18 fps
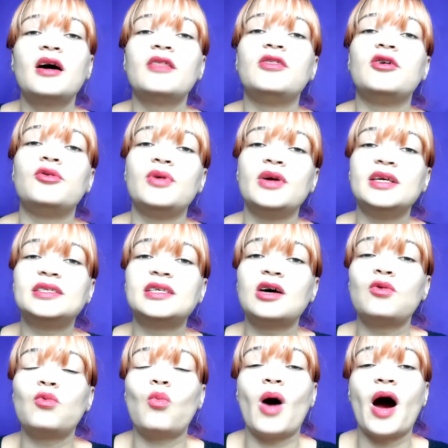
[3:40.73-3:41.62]
the
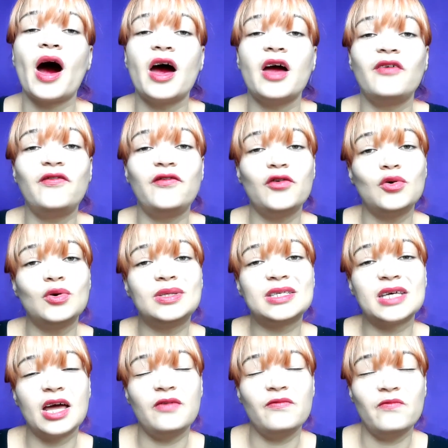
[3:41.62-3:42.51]
reason why fruits
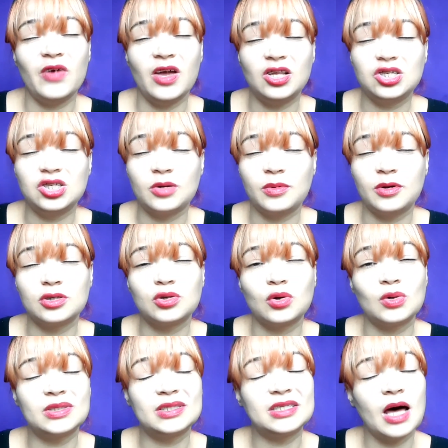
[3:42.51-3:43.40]
and vegetables
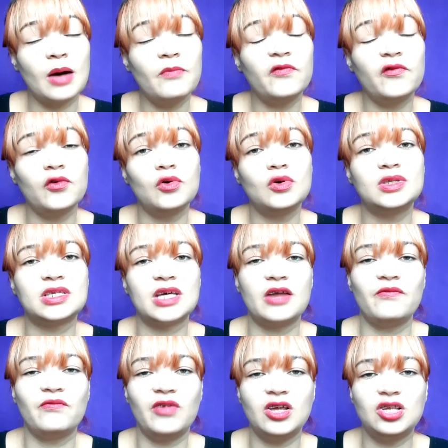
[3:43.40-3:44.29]
or some fruits
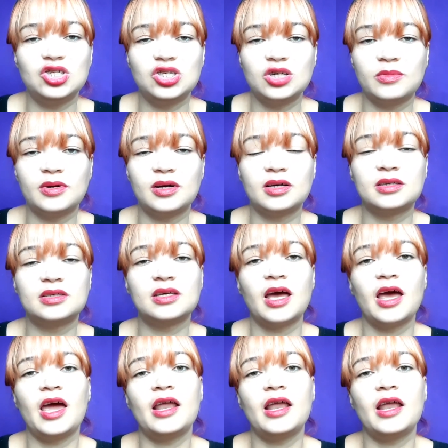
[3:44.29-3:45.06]
and vegetables